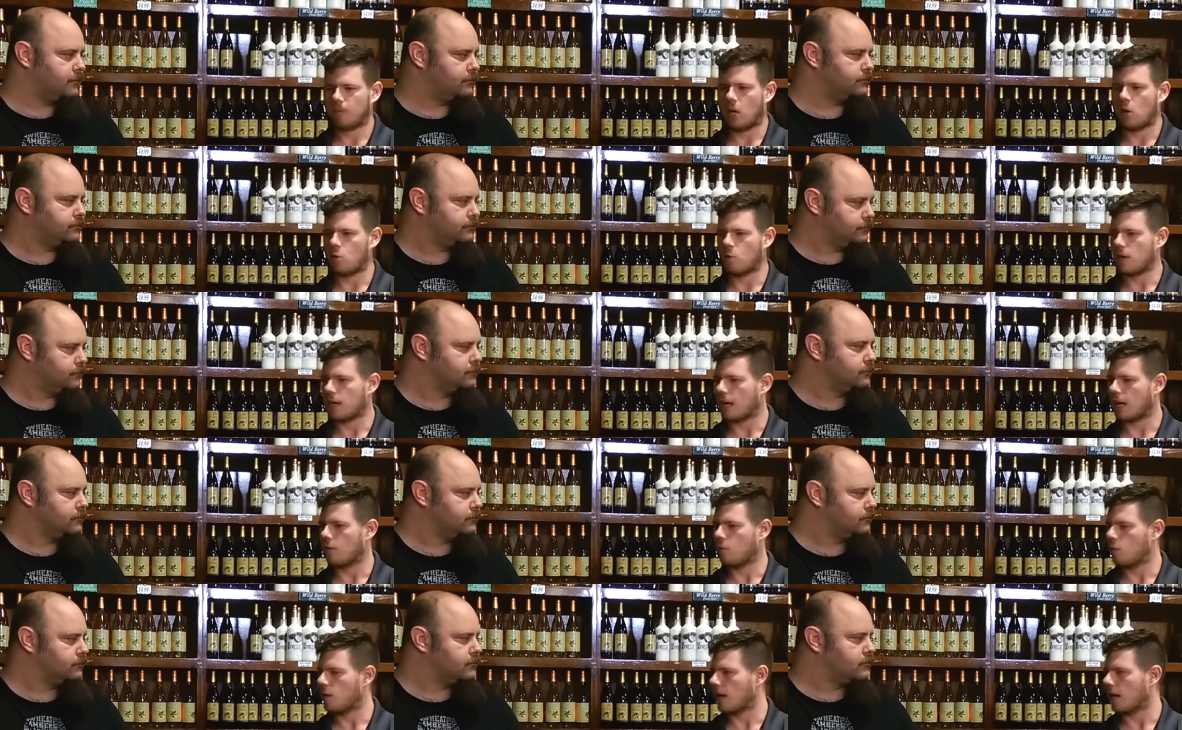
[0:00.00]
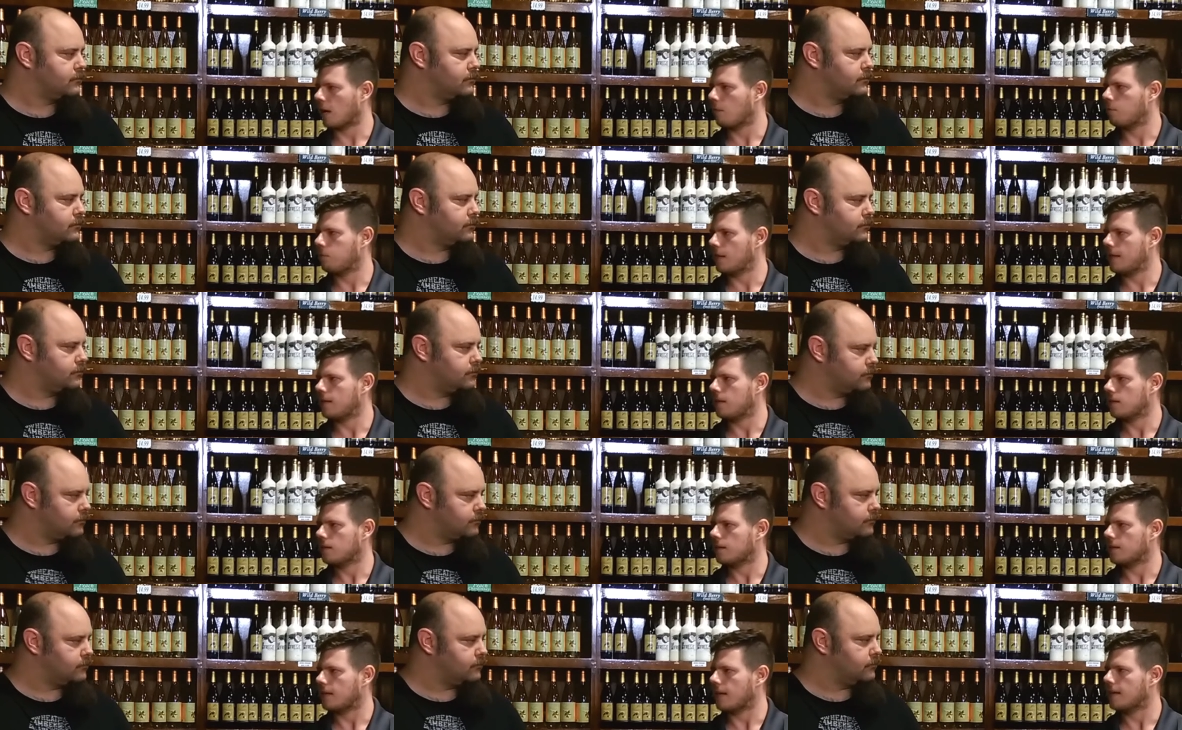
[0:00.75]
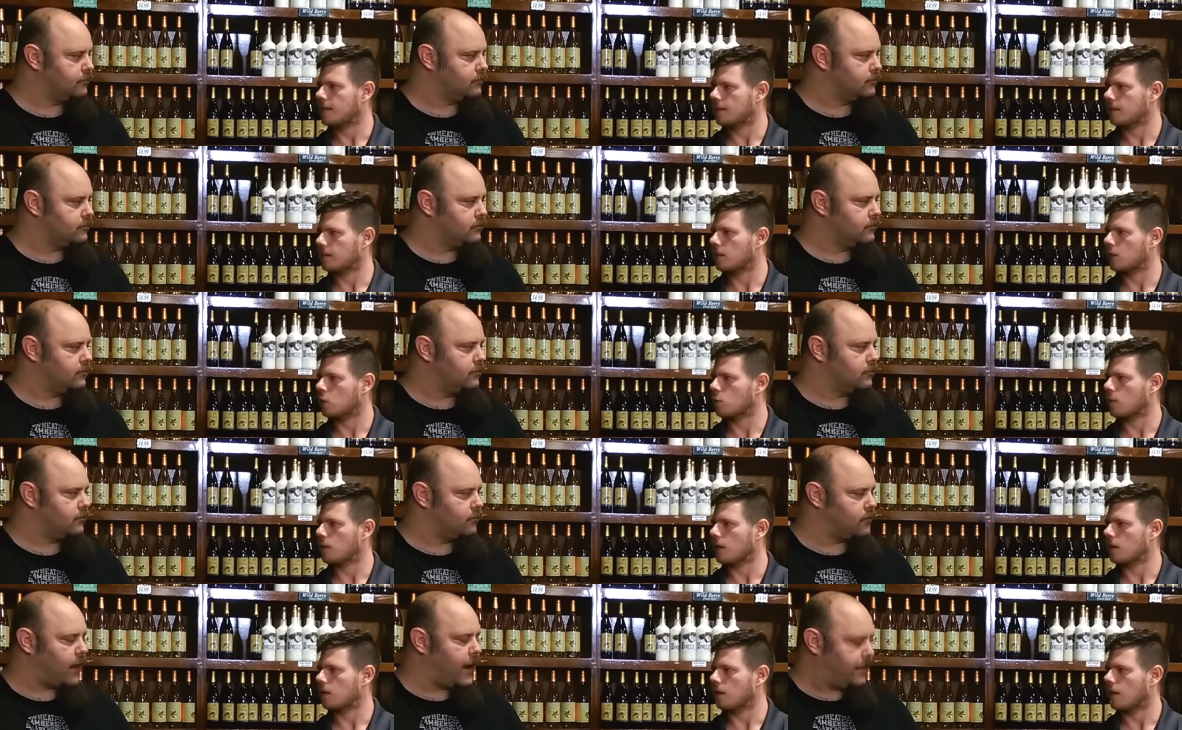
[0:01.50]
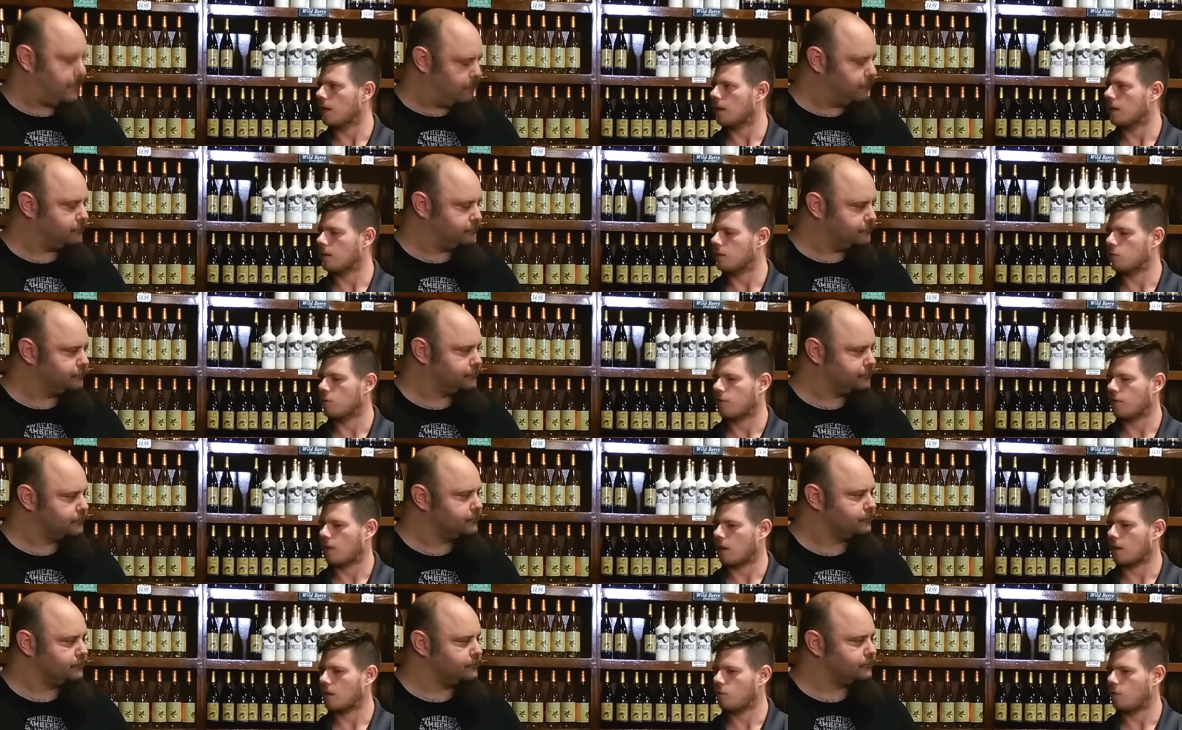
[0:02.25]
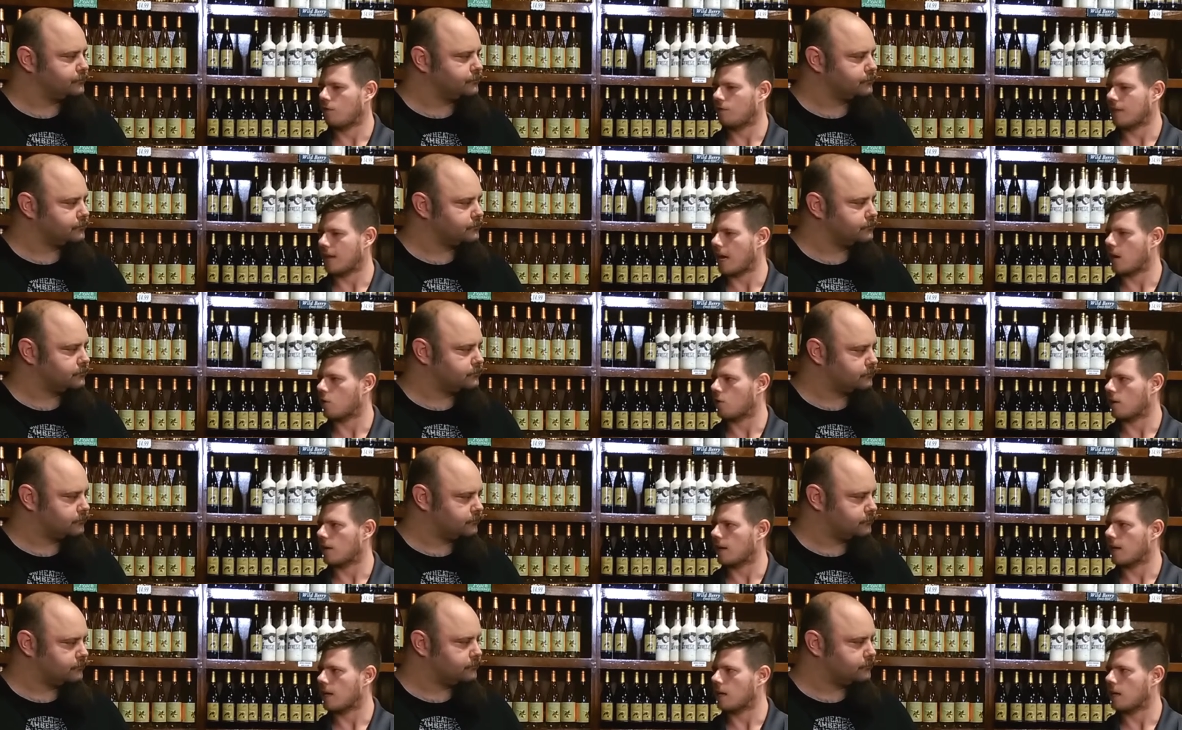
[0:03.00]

Speaker 1: Know, we kind of we kind of blend it to taste a little bit, right. and we've we've dialed it